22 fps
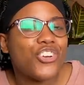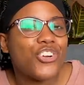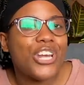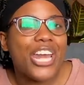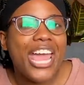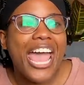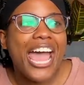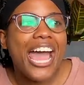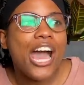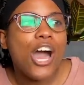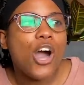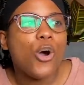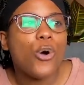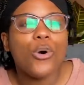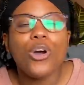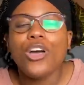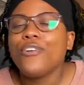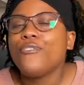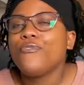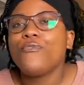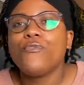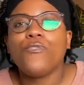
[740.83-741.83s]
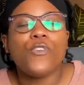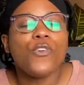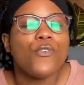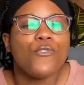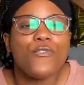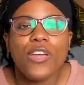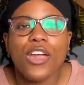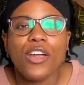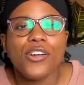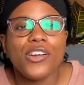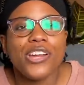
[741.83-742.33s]
now for
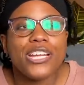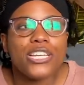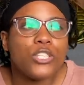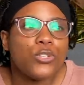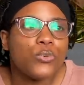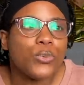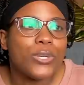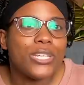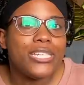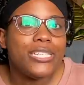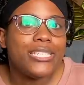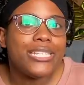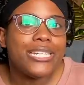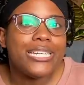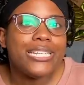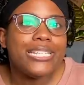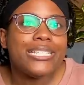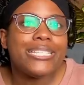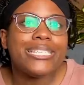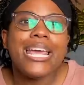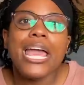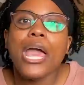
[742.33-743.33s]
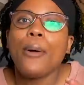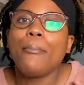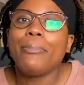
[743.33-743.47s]
various reasons.